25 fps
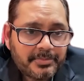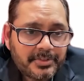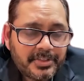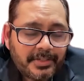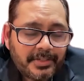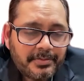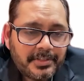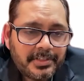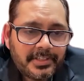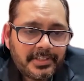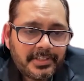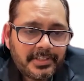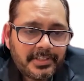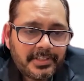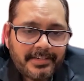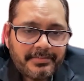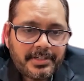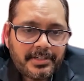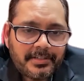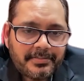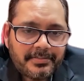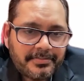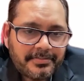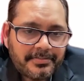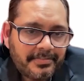They
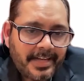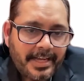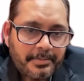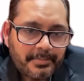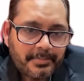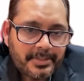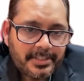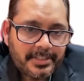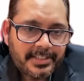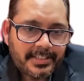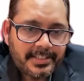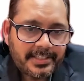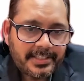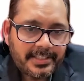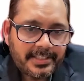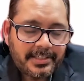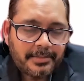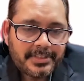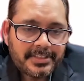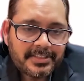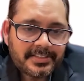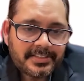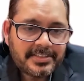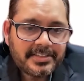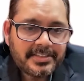were a 5 million
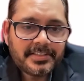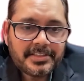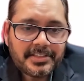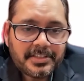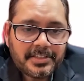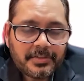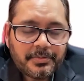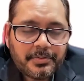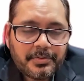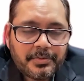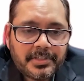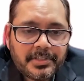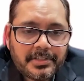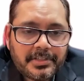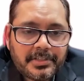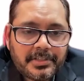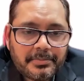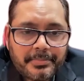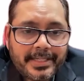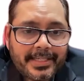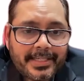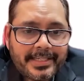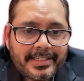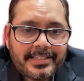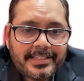company, and says, we want to
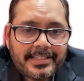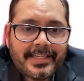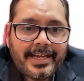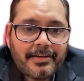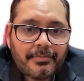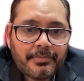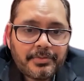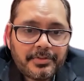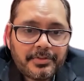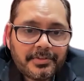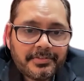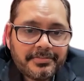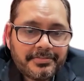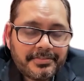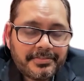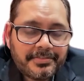bring it down to